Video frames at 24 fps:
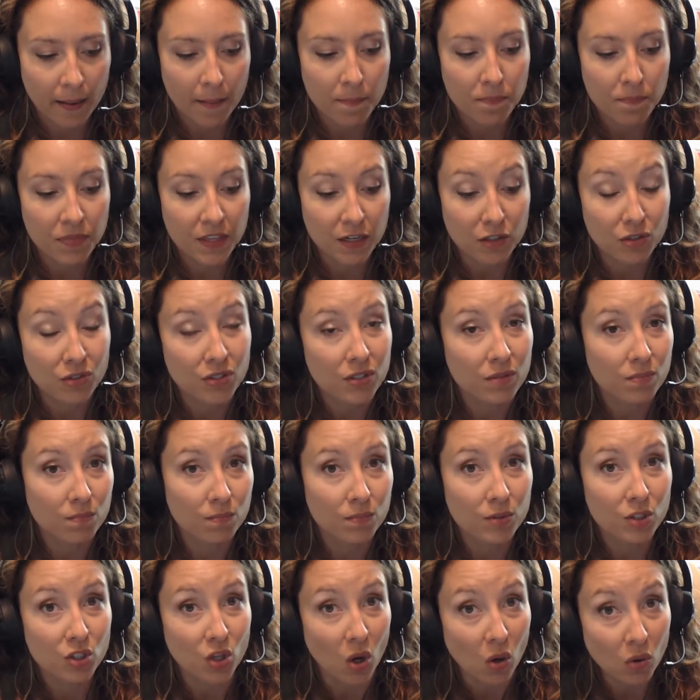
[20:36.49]
There's
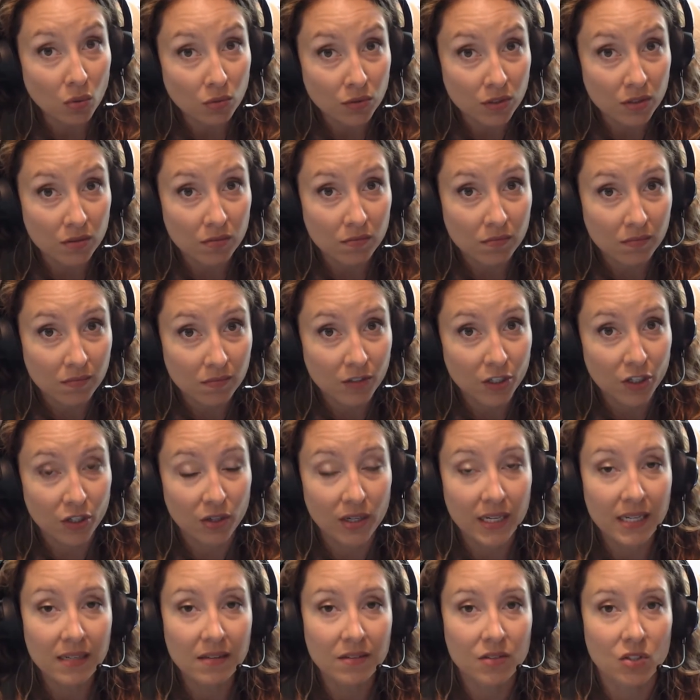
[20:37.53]
salt
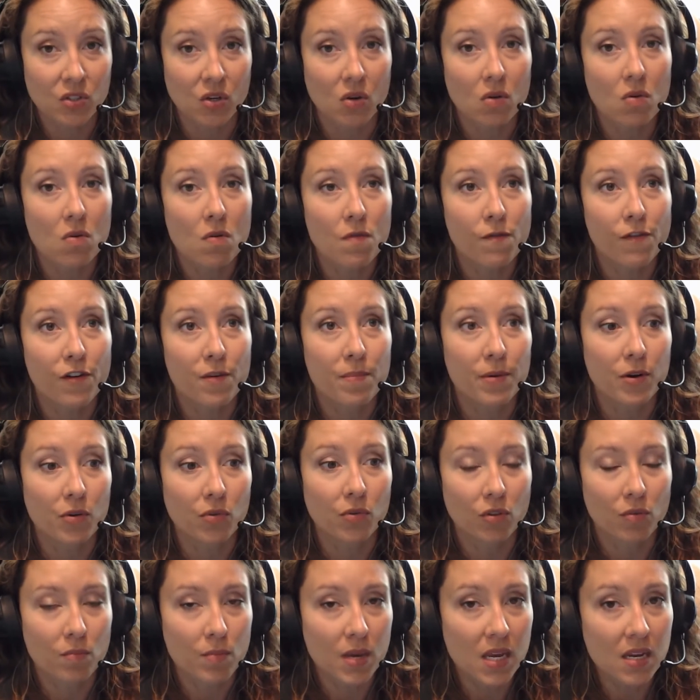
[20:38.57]
curing, so for
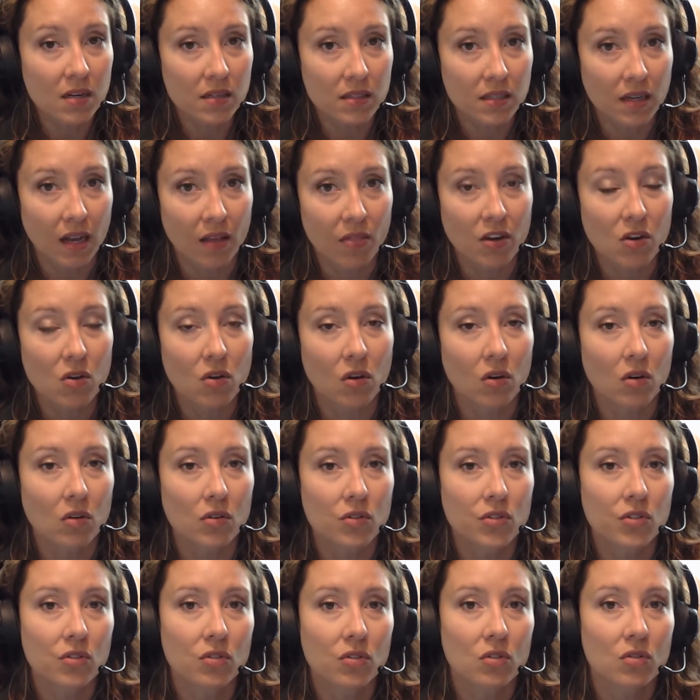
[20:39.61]
both meat, and then you can
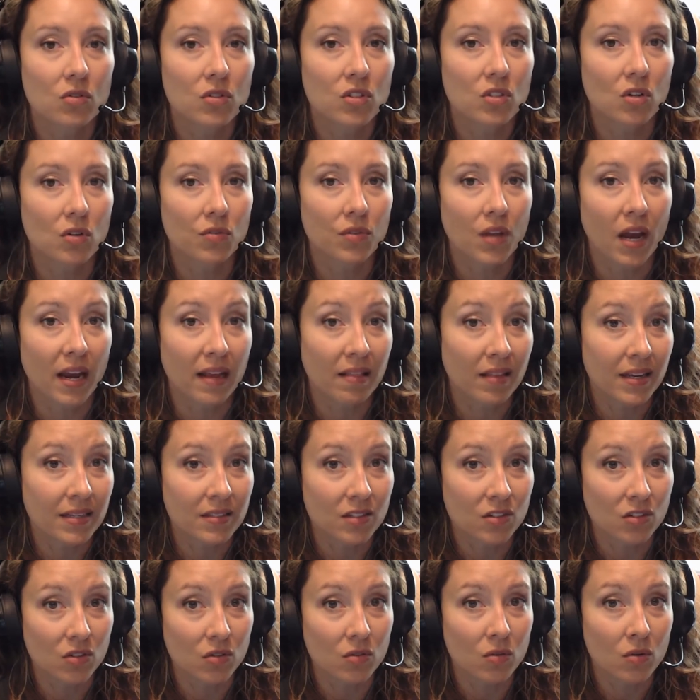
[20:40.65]
also do salt. I like
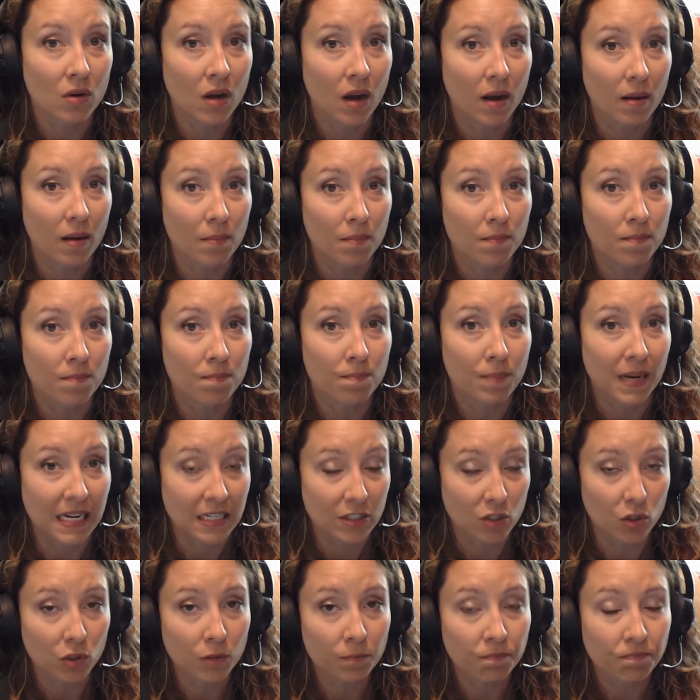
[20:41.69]
to do
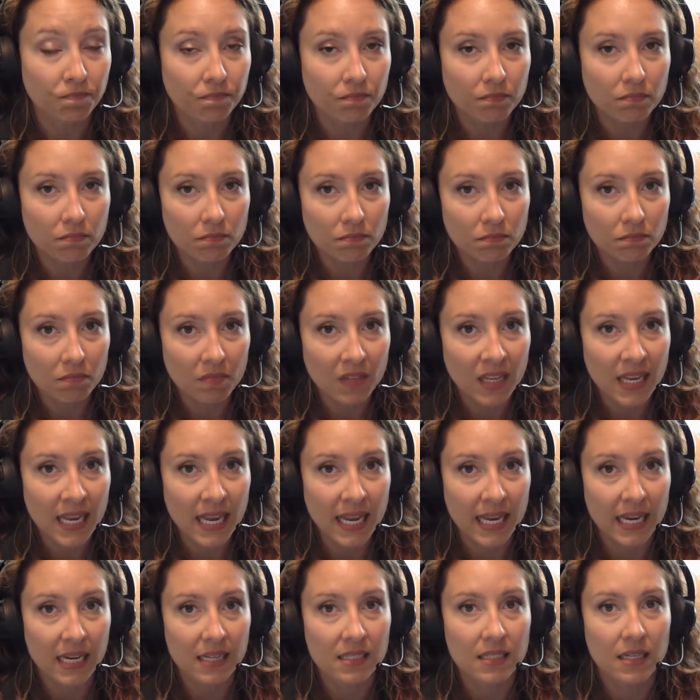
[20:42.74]
basil,
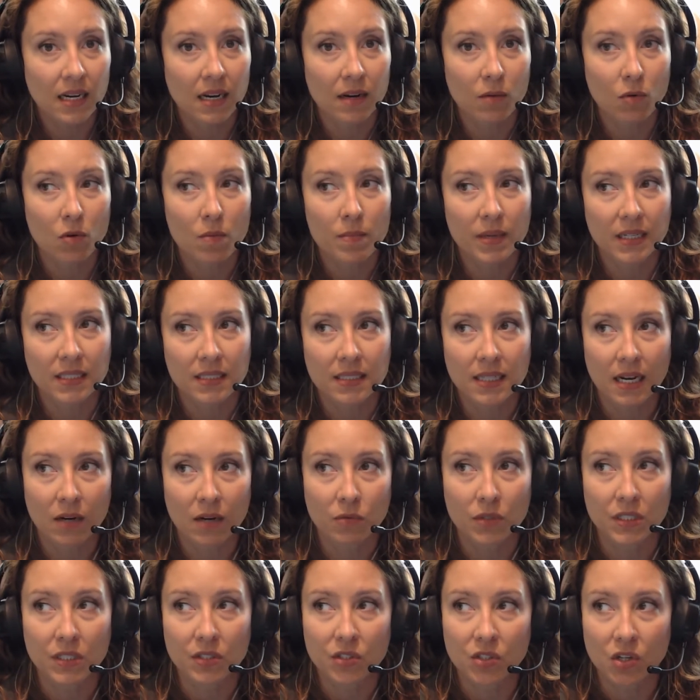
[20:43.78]
and I will mix that
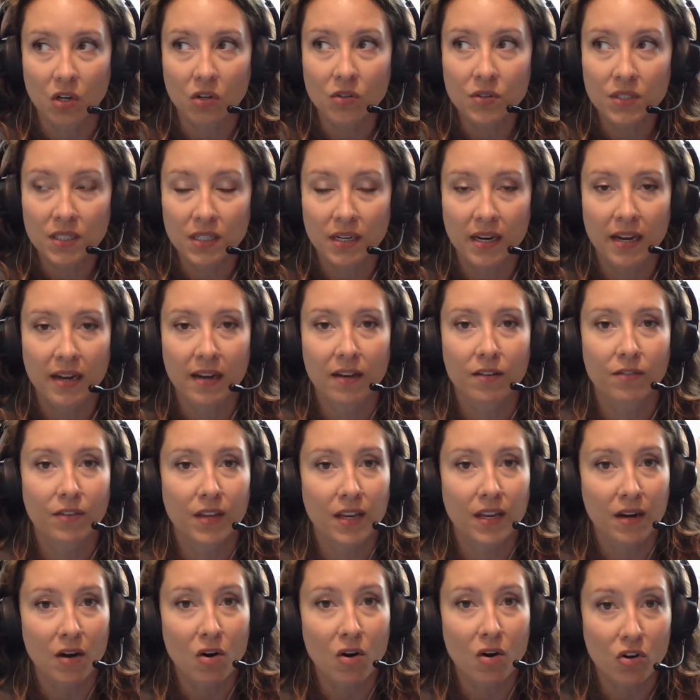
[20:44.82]
with salt and have
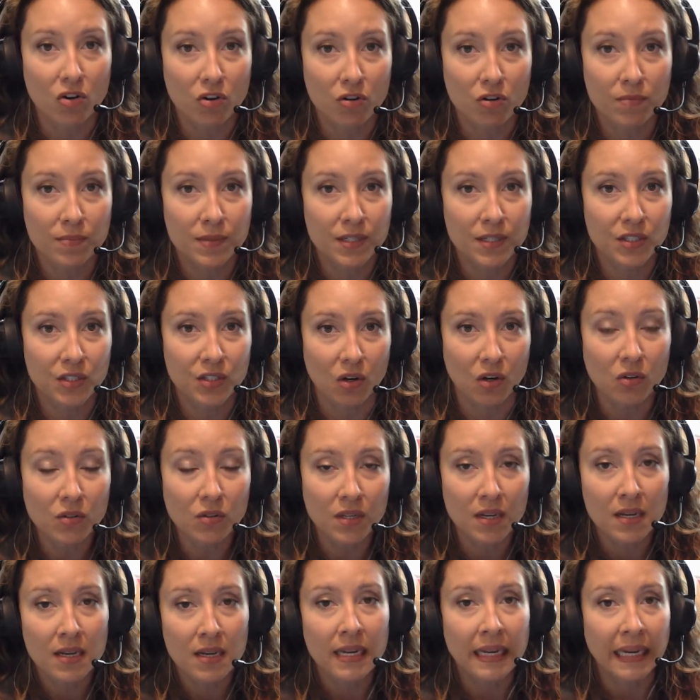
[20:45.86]
an herb
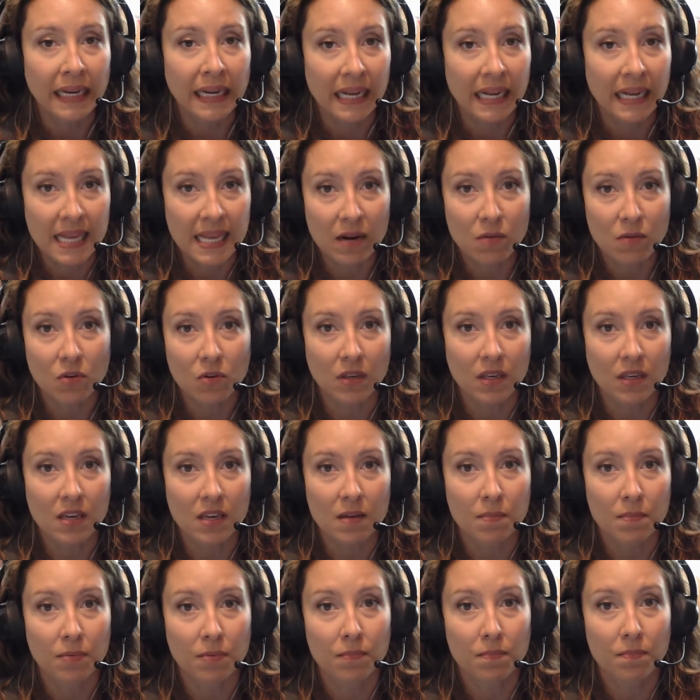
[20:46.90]
salt, and that will
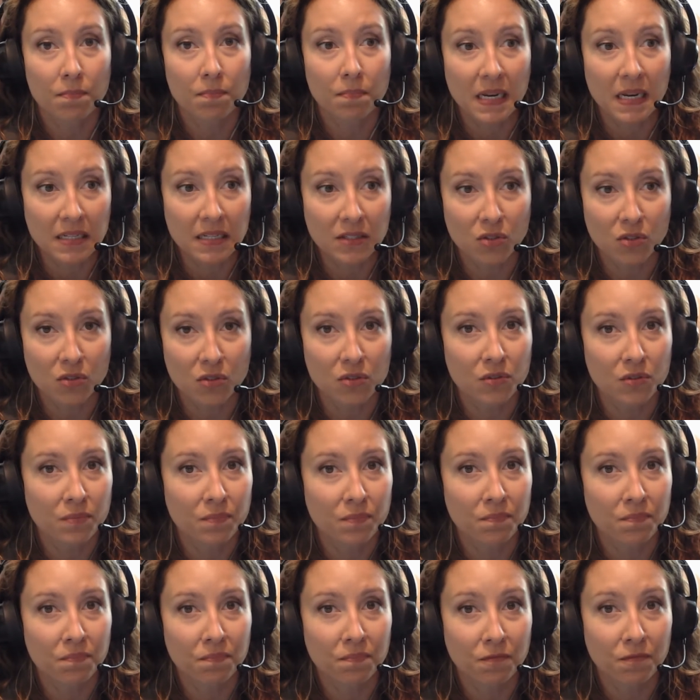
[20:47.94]
keep basil
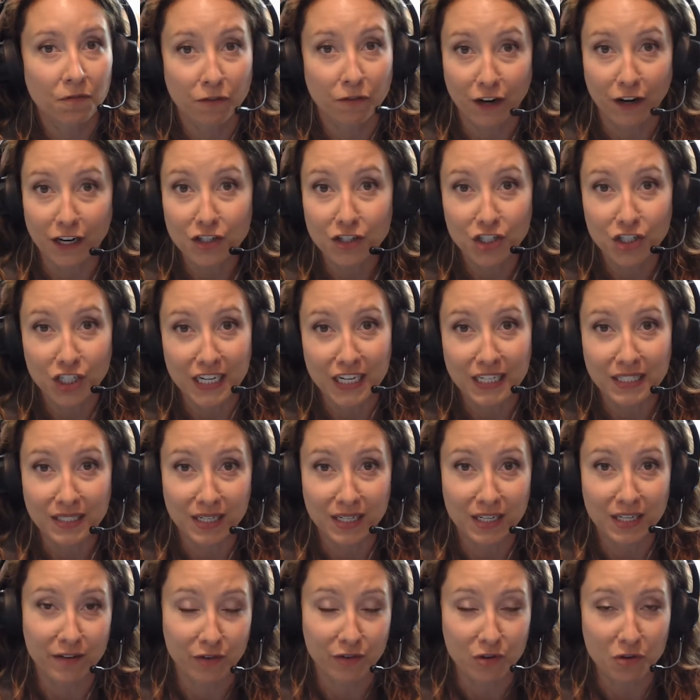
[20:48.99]
fresh
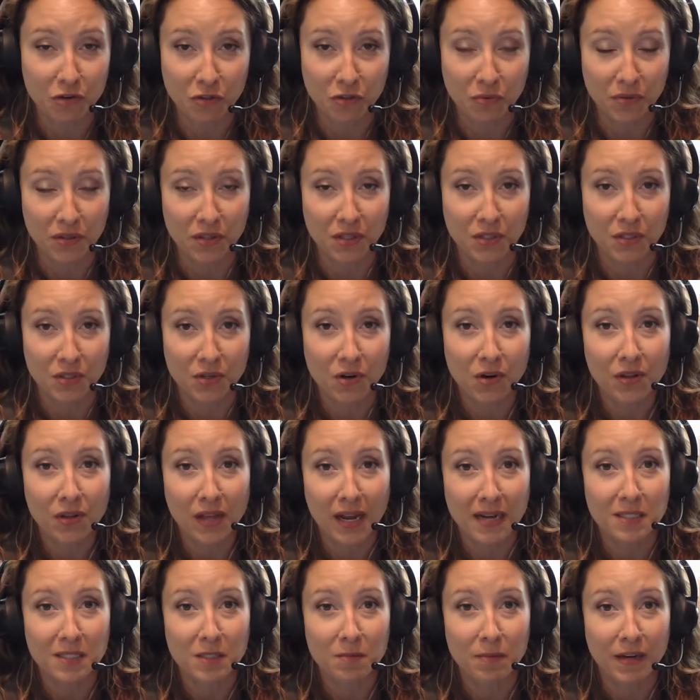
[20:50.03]
tasting, of course, with the salt
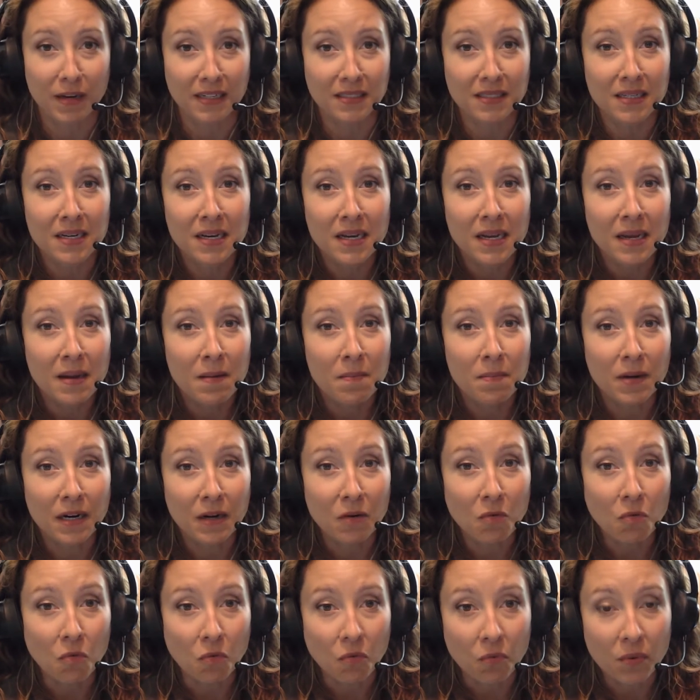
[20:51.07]
aspect, but it
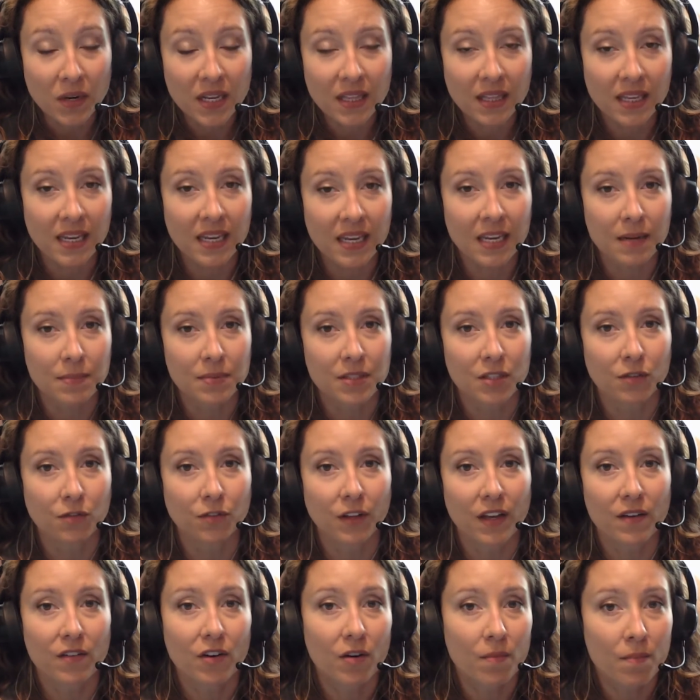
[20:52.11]
really keeps the
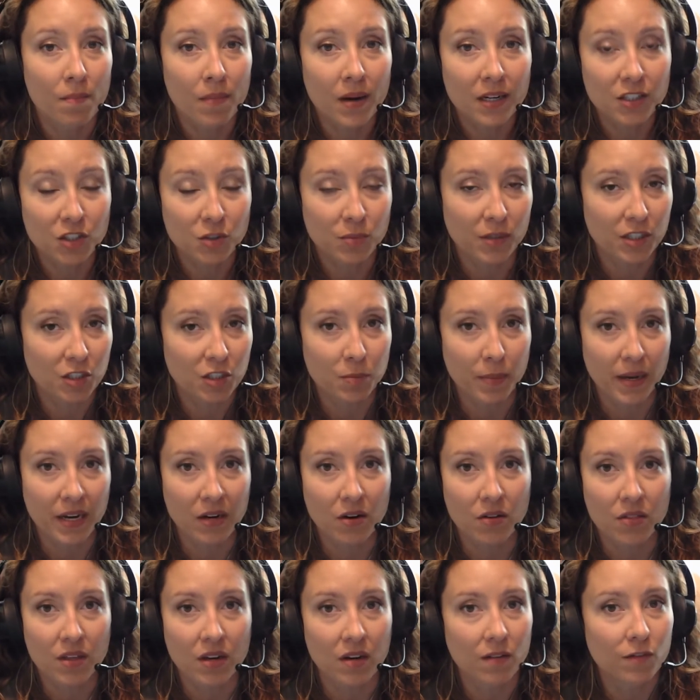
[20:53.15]
flavor much, much
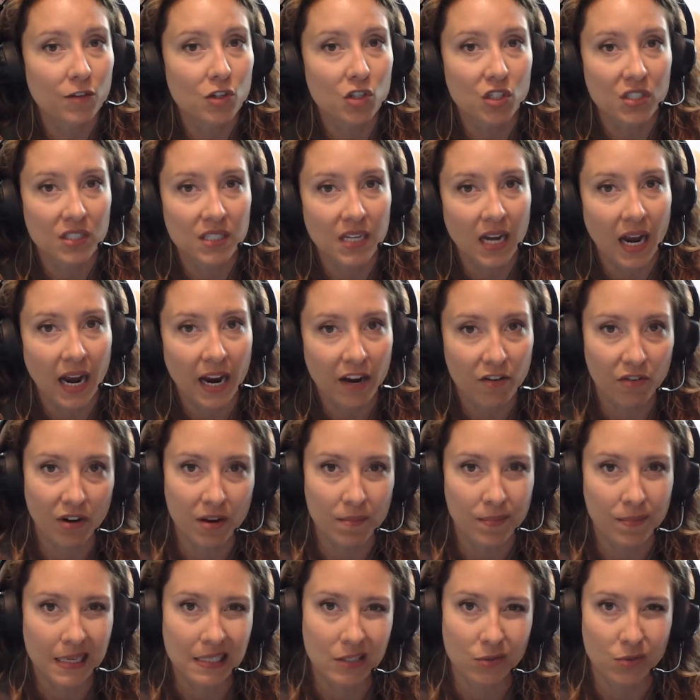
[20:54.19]
better than if you just dehydrate
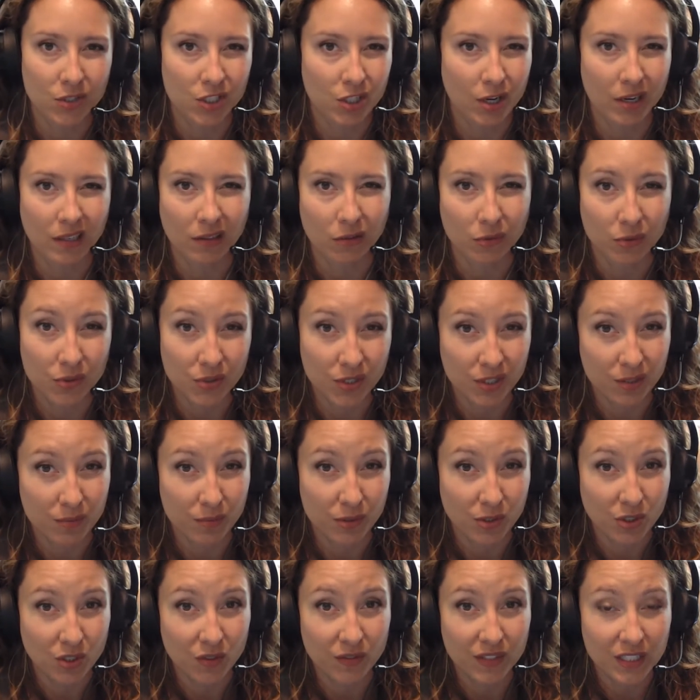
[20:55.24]
basil, which kind of loses
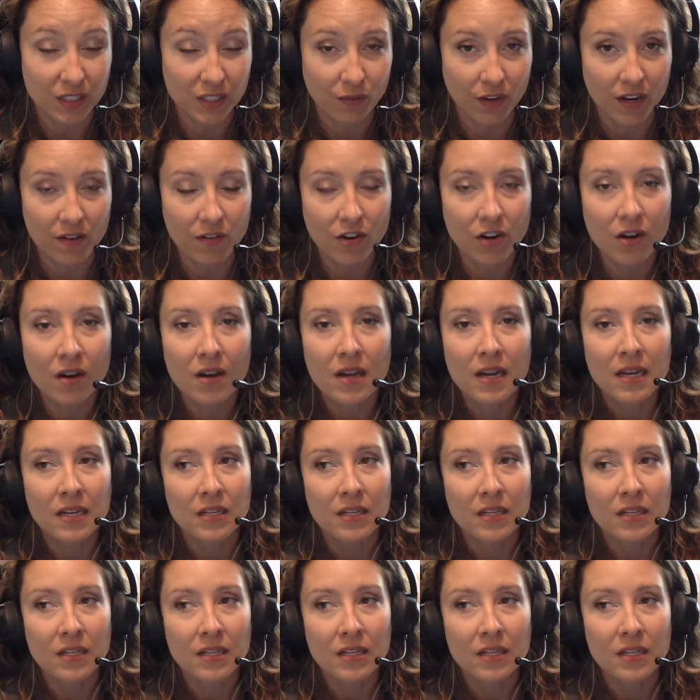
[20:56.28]
most of its flavor.